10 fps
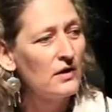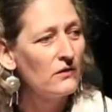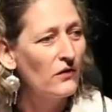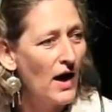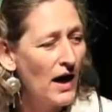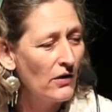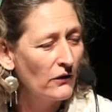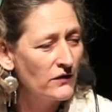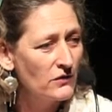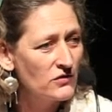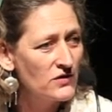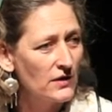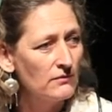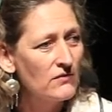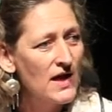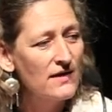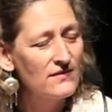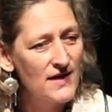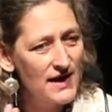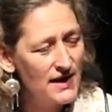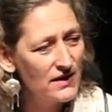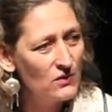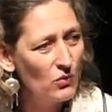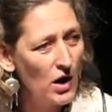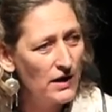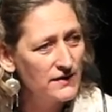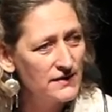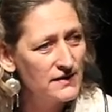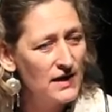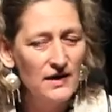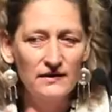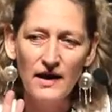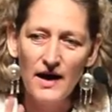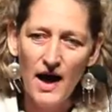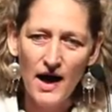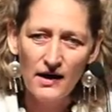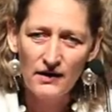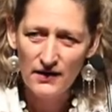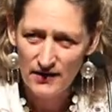for our future. They are the ones that are